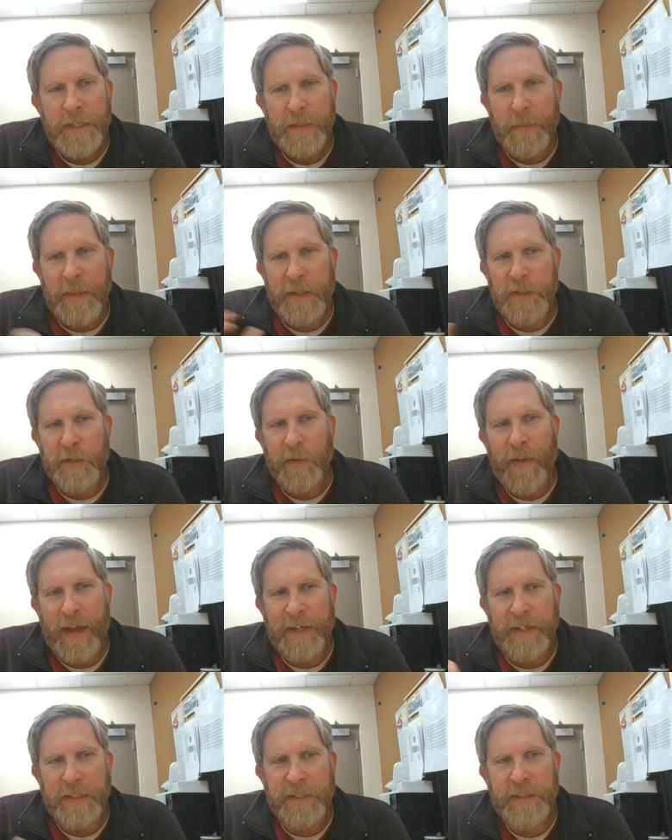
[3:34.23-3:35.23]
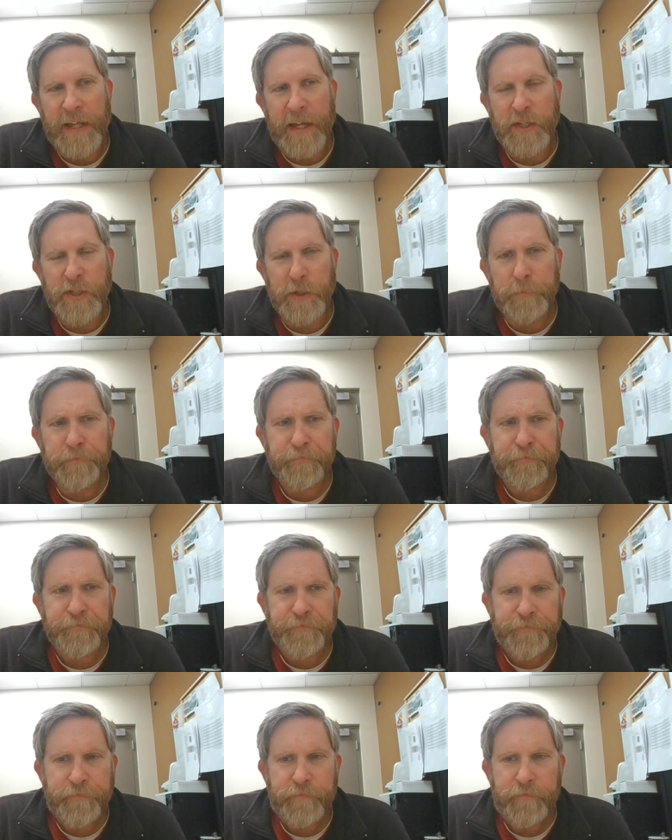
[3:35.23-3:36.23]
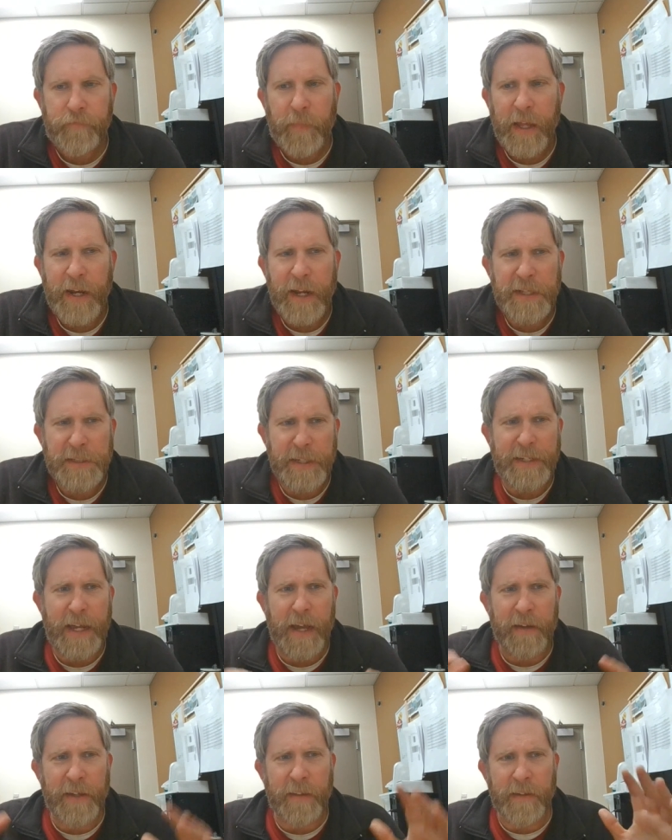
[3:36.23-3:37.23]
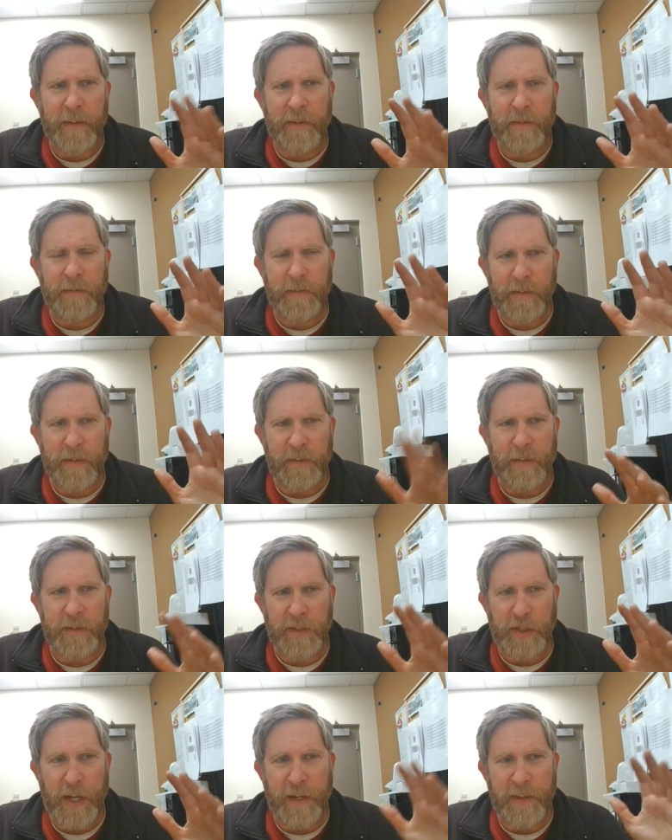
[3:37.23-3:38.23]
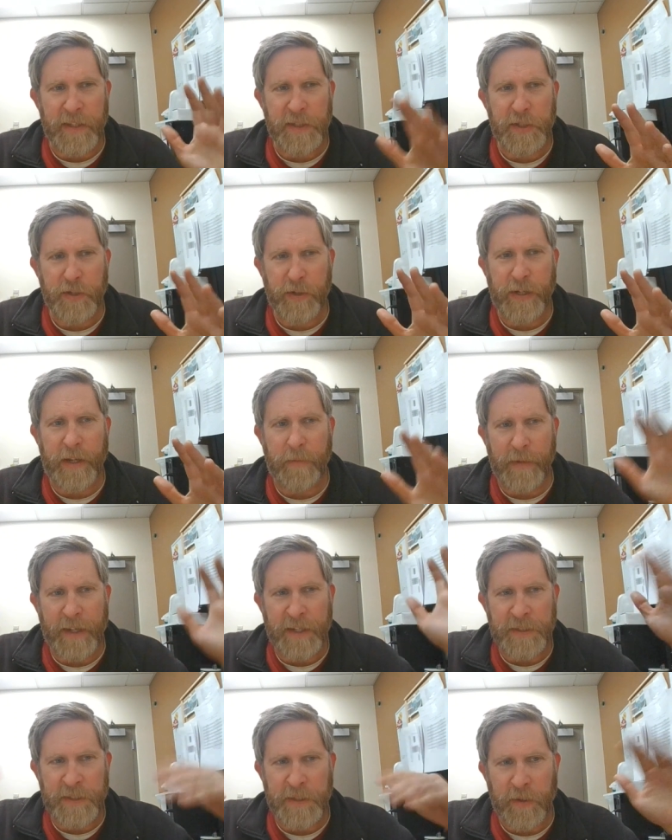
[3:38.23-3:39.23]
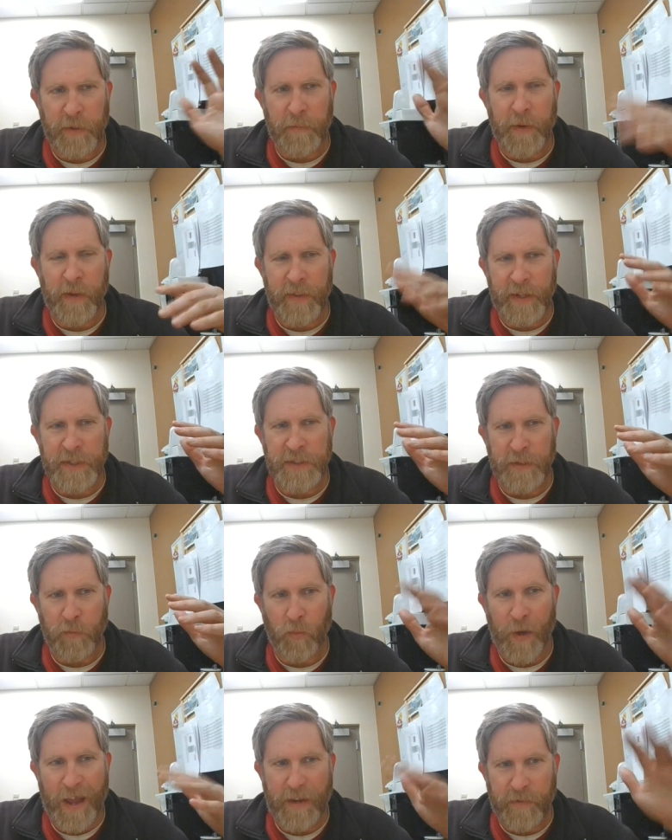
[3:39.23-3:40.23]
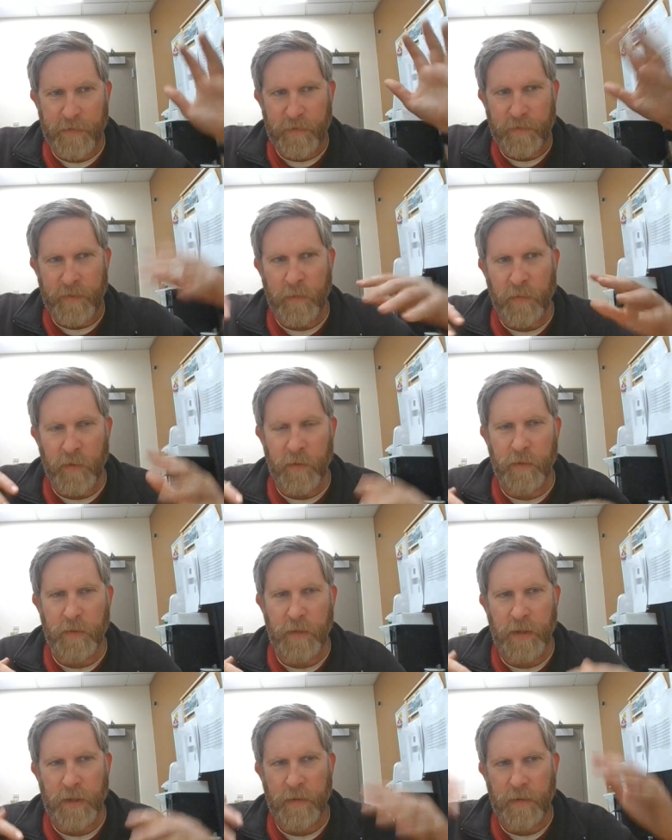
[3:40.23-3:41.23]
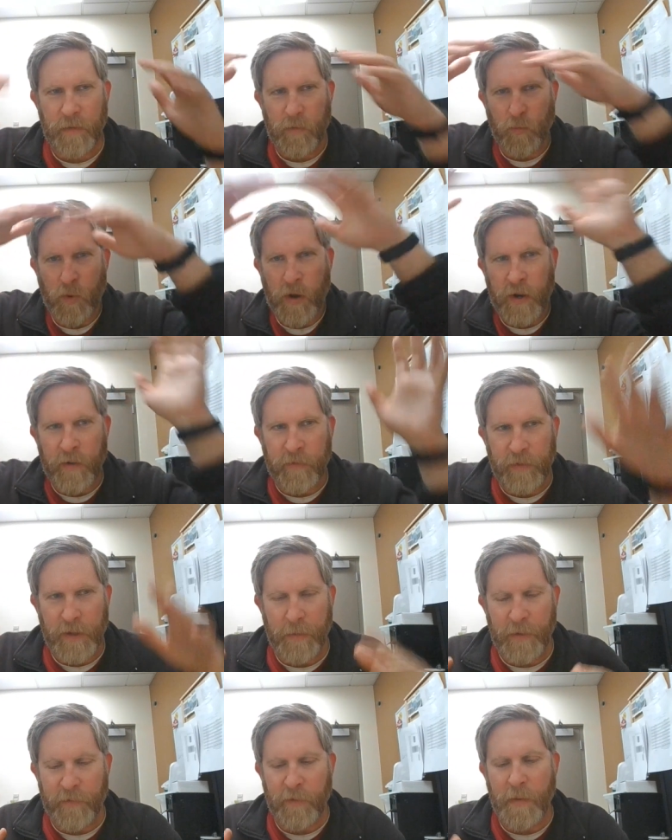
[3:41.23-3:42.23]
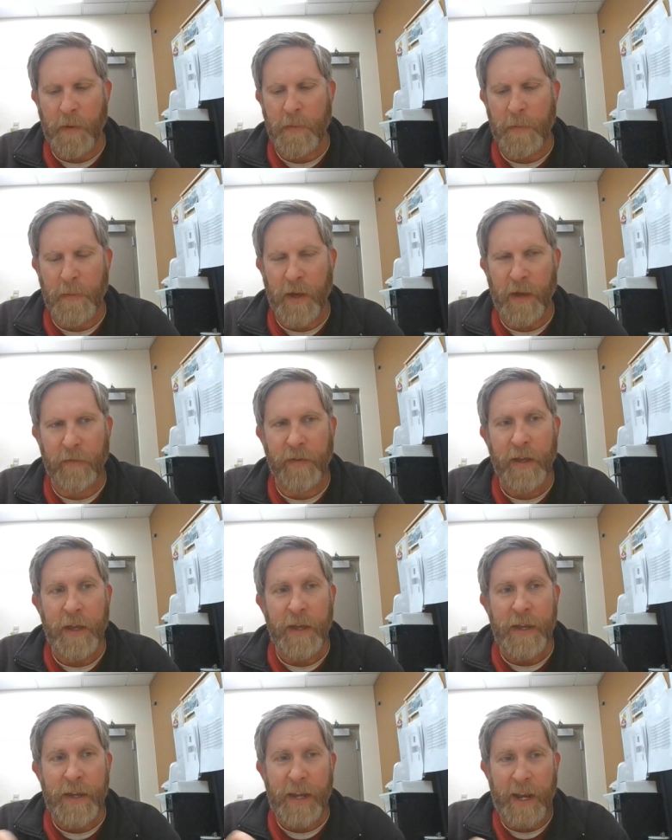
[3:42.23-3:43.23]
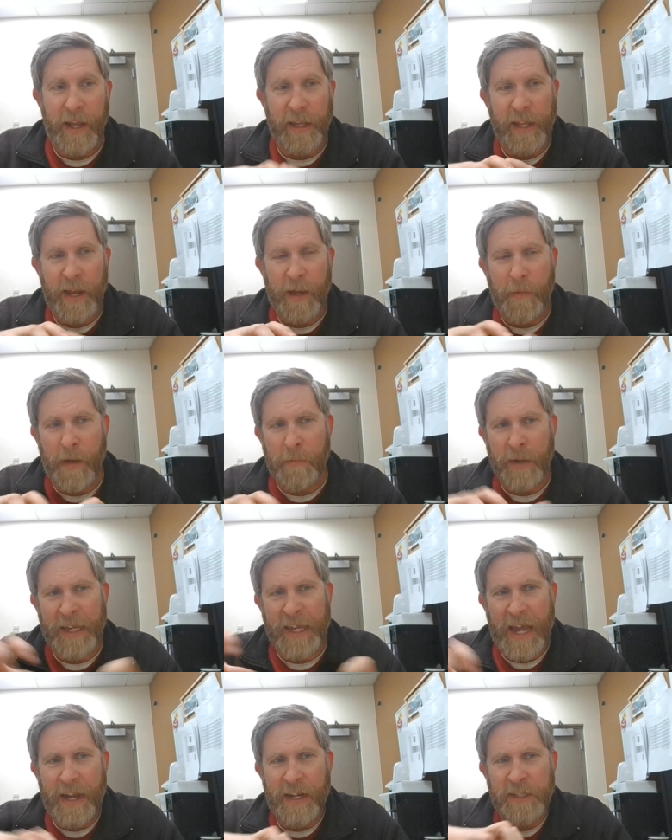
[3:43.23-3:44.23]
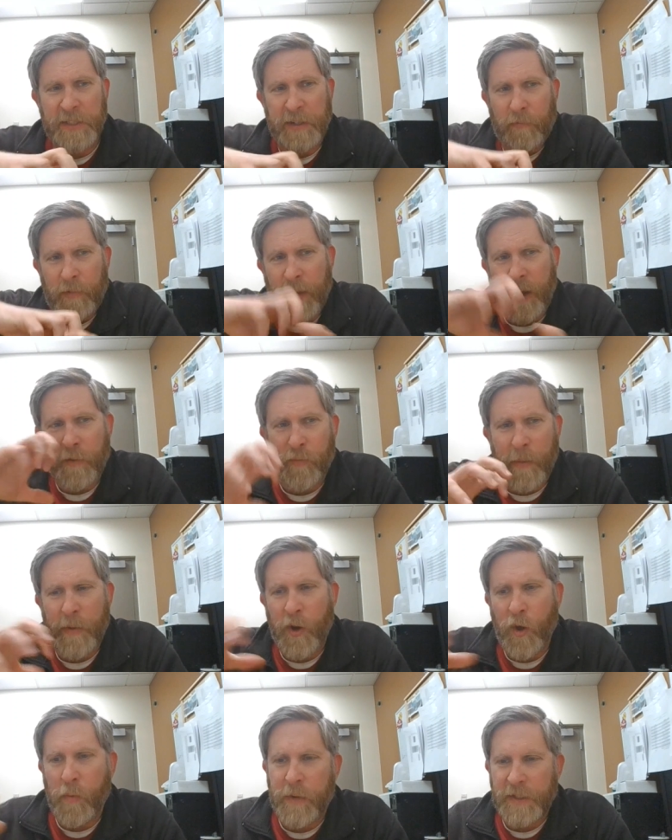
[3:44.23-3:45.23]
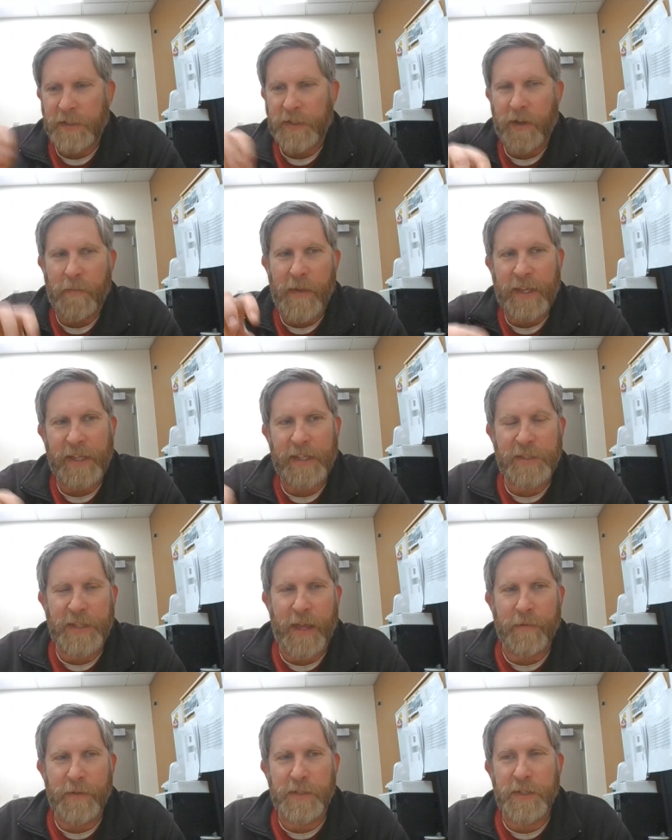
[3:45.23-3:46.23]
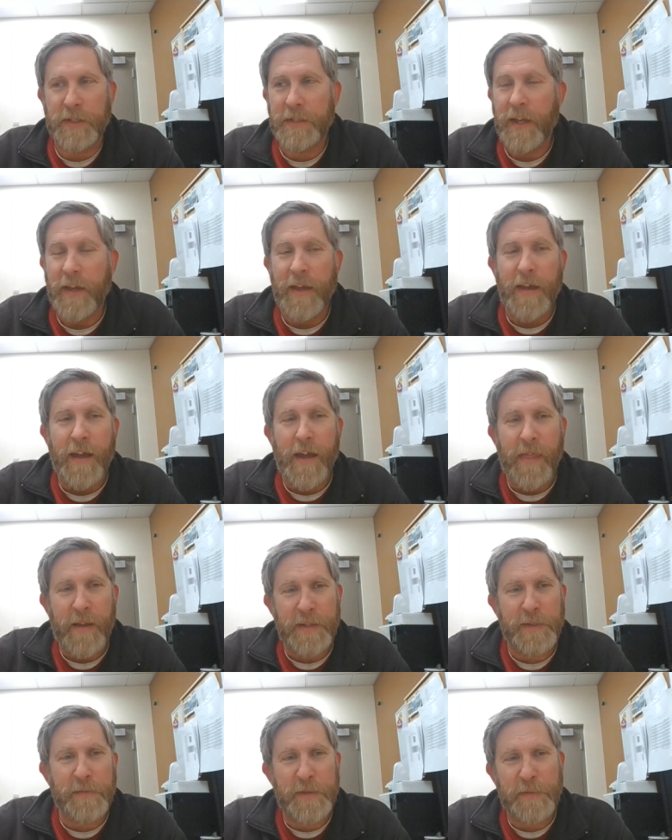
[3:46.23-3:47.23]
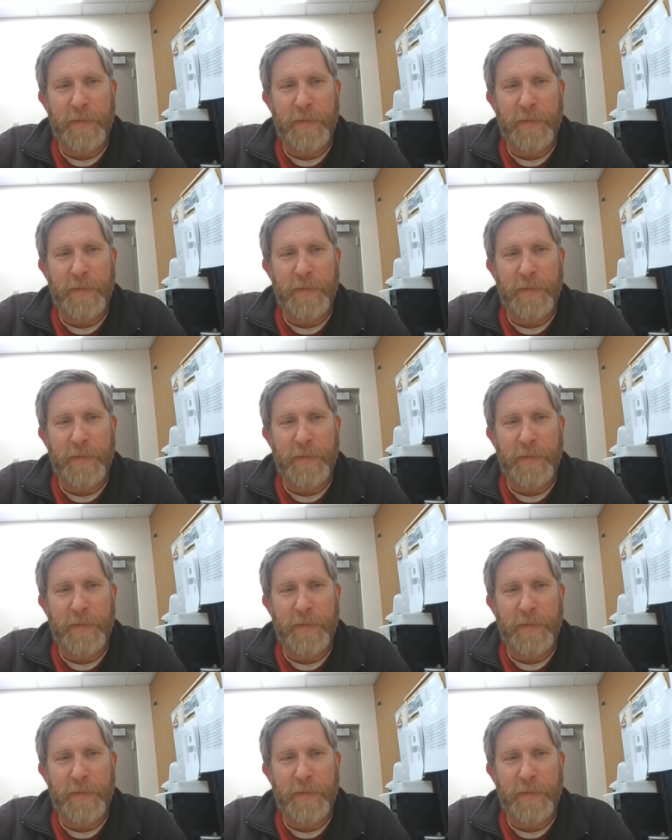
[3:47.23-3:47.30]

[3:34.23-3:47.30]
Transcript: So I'm at the Cervantes statue and I sit down in the in the shade of this tree because it's the only part that isn't wet from the uh, water coming from up above. And I get out my baguette and I start I rip it open and start making sandwiches. And there's some